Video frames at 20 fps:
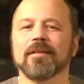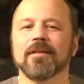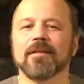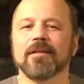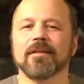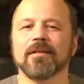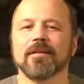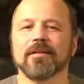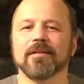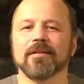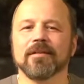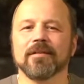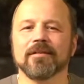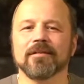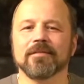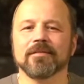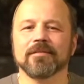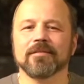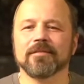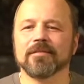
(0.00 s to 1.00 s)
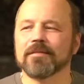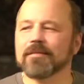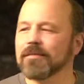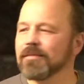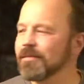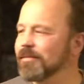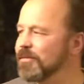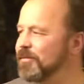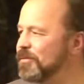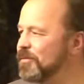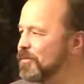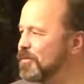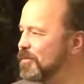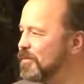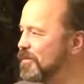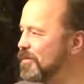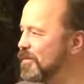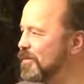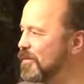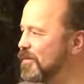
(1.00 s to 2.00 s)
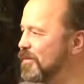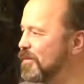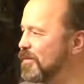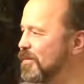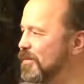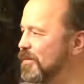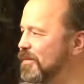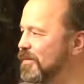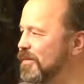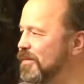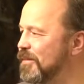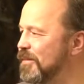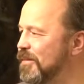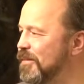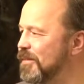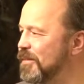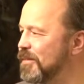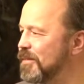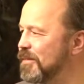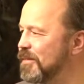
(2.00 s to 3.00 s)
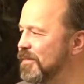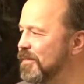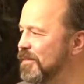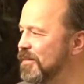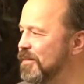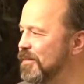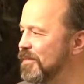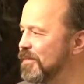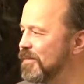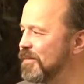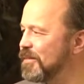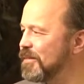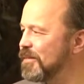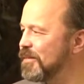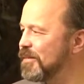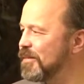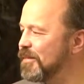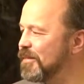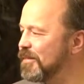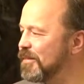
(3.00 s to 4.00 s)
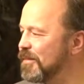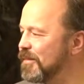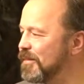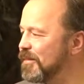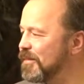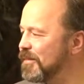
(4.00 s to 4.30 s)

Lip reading: No one is speaking in this clip.